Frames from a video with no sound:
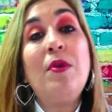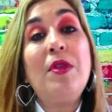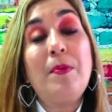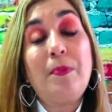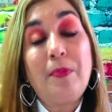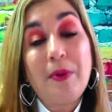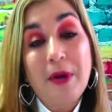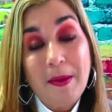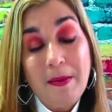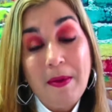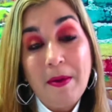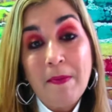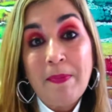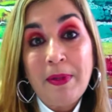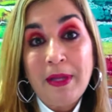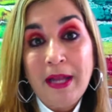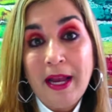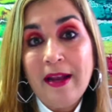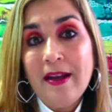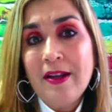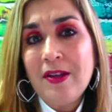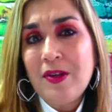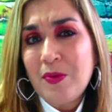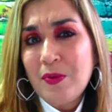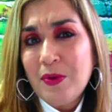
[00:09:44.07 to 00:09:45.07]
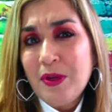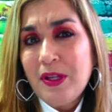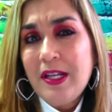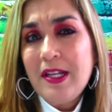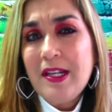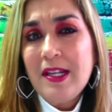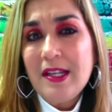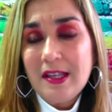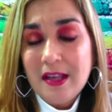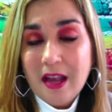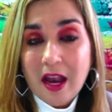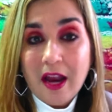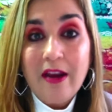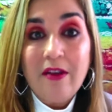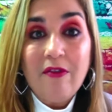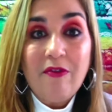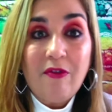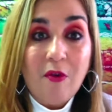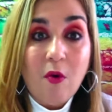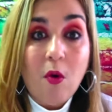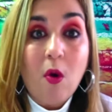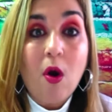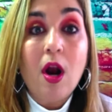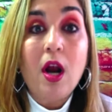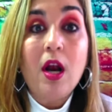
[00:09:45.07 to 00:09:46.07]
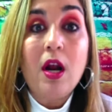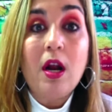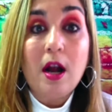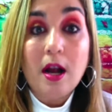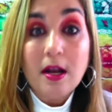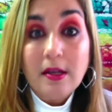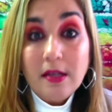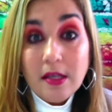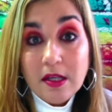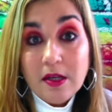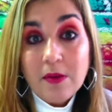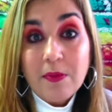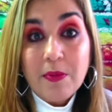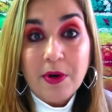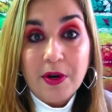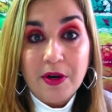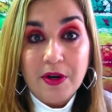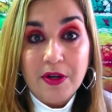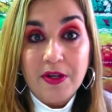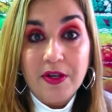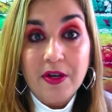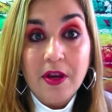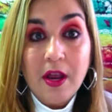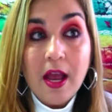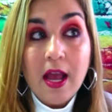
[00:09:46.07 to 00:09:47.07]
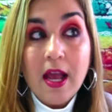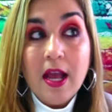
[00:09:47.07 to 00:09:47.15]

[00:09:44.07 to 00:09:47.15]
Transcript: the premium plan is really designed for customers.